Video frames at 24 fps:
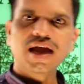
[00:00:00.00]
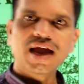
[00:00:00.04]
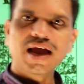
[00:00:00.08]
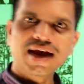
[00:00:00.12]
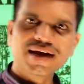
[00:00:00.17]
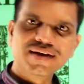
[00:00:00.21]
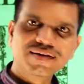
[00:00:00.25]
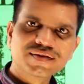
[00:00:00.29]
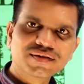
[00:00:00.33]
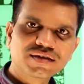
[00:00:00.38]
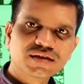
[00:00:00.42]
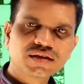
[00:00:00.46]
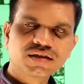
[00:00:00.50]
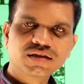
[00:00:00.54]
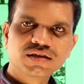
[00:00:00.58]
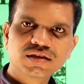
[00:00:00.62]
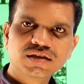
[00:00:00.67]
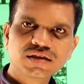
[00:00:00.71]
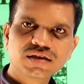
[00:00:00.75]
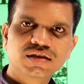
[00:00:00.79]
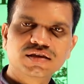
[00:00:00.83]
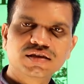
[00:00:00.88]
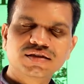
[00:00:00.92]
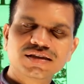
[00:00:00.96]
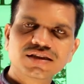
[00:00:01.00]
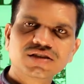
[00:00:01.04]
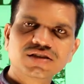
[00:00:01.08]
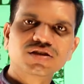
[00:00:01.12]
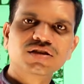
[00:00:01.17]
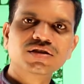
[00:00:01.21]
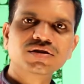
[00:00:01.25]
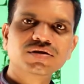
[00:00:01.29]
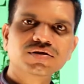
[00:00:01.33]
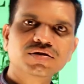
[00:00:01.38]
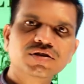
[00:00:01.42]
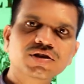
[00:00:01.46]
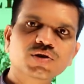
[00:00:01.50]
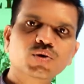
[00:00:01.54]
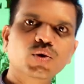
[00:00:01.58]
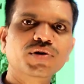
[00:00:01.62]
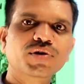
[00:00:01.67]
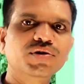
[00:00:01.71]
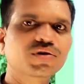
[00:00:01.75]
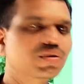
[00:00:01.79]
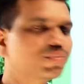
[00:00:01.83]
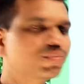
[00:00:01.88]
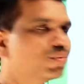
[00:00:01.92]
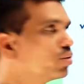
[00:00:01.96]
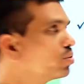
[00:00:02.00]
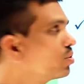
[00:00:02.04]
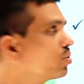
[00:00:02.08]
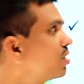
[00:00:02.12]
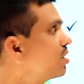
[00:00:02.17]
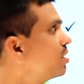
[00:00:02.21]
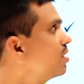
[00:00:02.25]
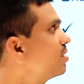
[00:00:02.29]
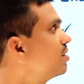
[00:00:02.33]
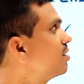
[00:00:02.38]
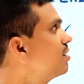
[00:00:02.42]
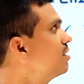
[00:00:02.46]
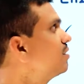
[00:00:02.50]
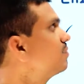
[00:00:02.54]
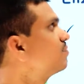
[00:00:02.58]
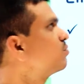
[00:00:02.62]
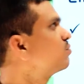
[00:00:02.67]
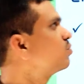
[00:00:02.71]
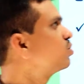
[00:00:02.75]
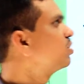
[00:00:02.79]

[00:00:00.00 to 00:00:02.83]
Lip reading: and this is the contribution in the